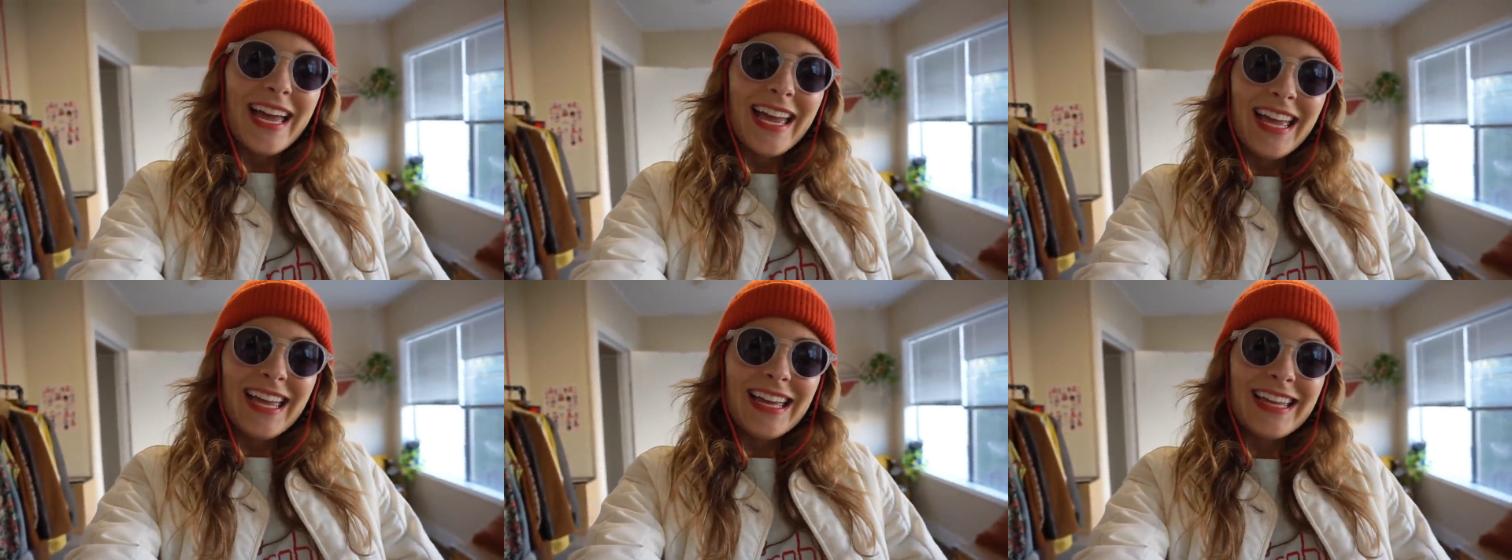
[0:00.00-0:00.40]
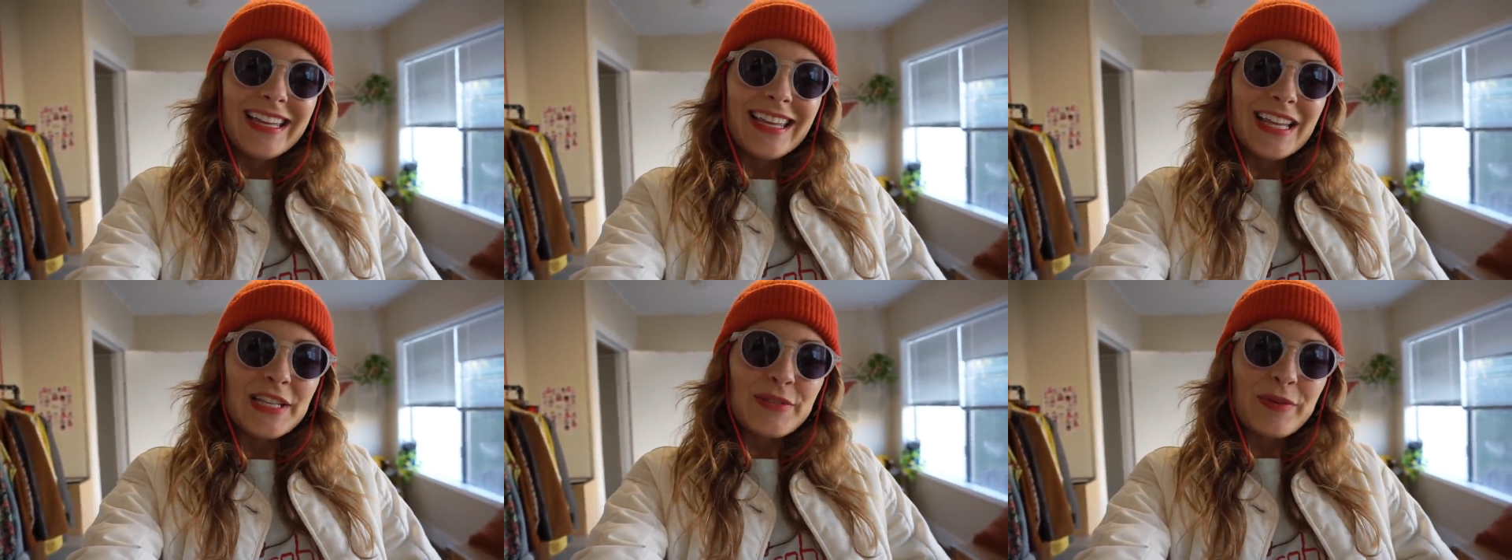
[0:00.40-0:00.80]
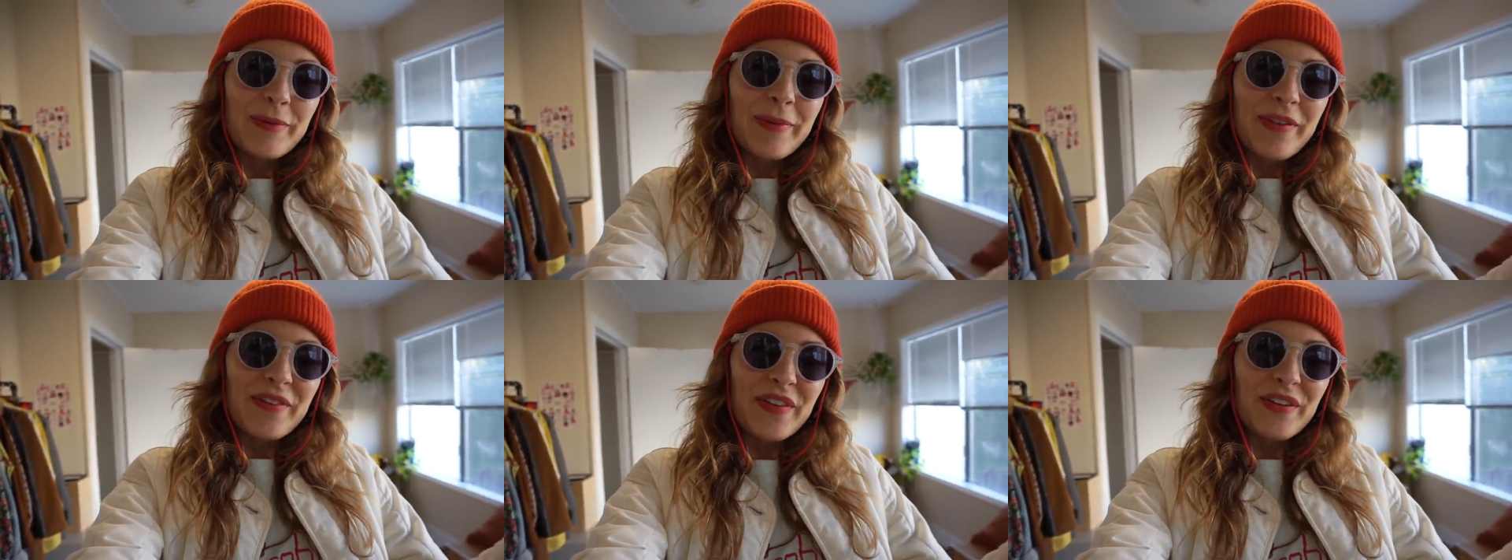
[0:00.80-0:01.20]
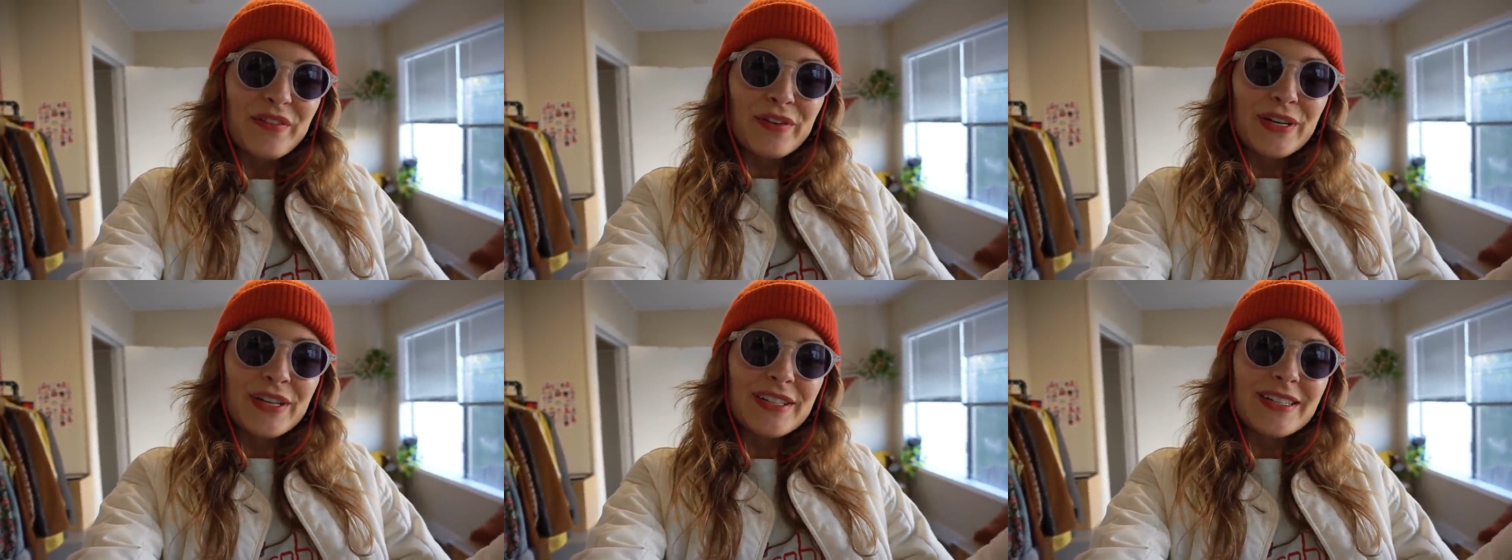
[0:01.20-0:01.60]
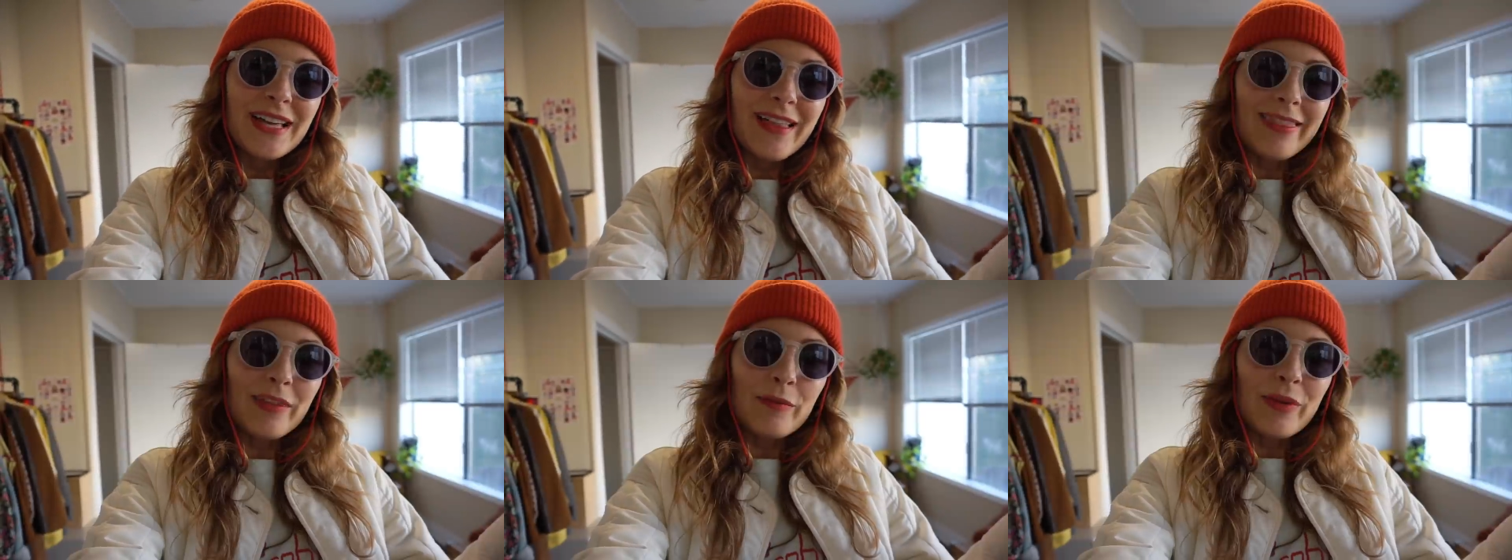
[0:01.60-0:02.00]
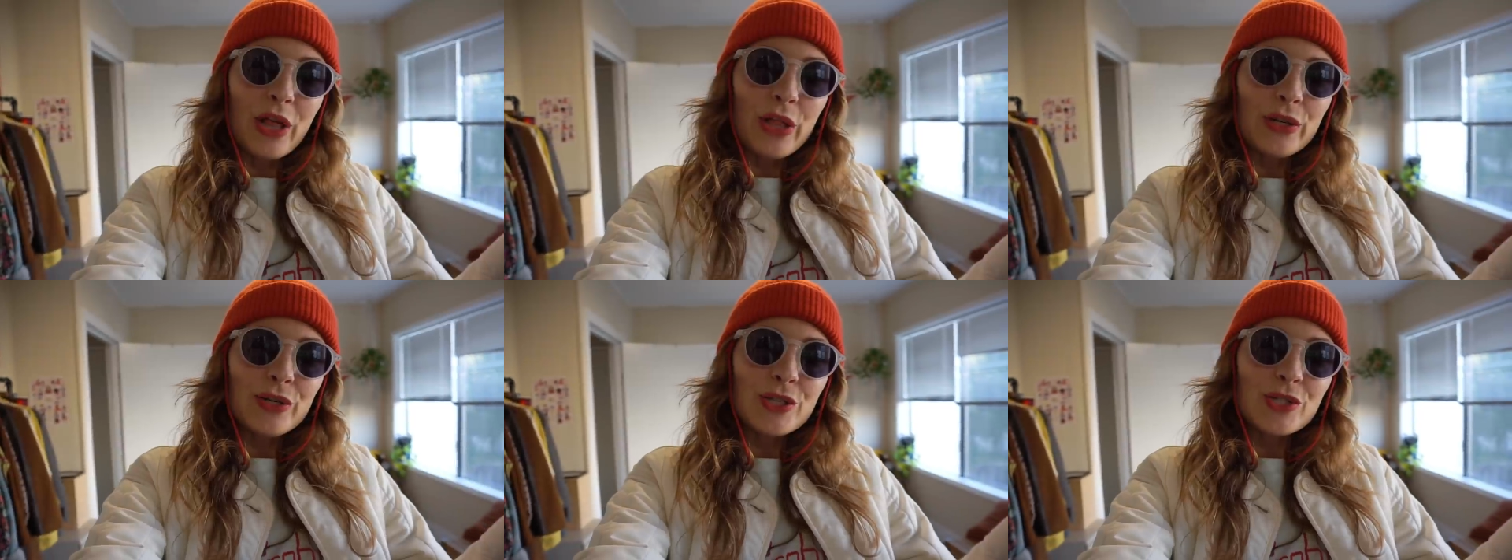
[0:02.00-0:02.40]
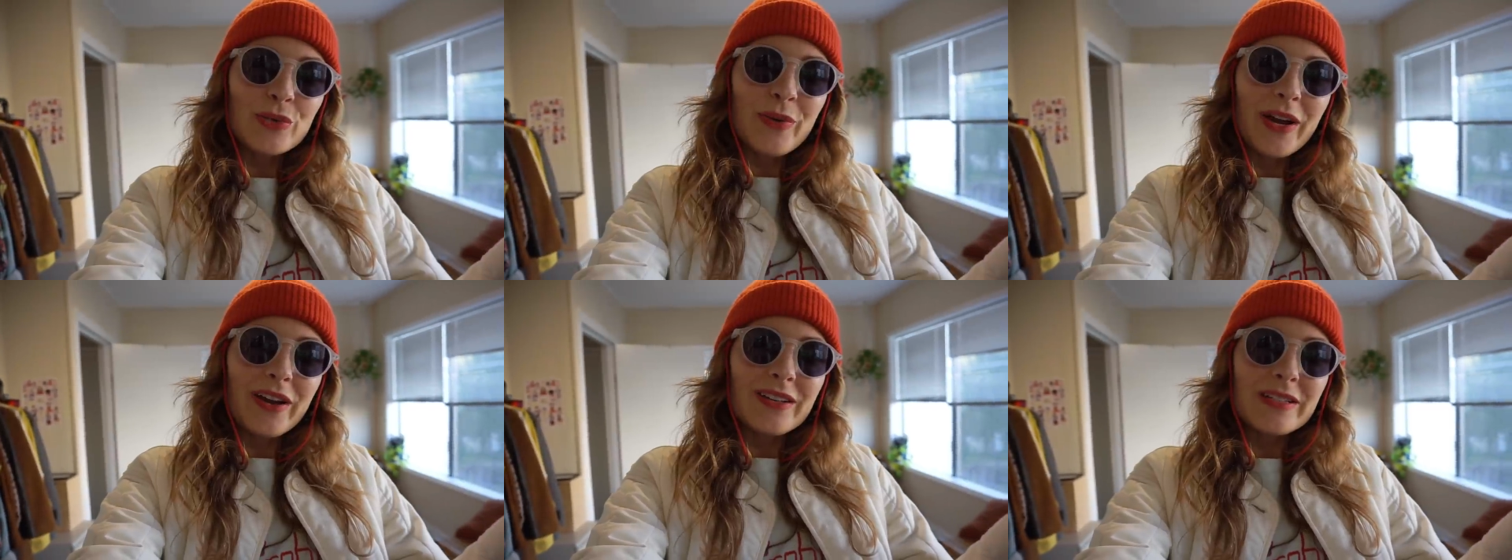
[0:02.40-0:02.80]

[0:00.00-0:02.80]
And that's one of my favorite lip colors to wear.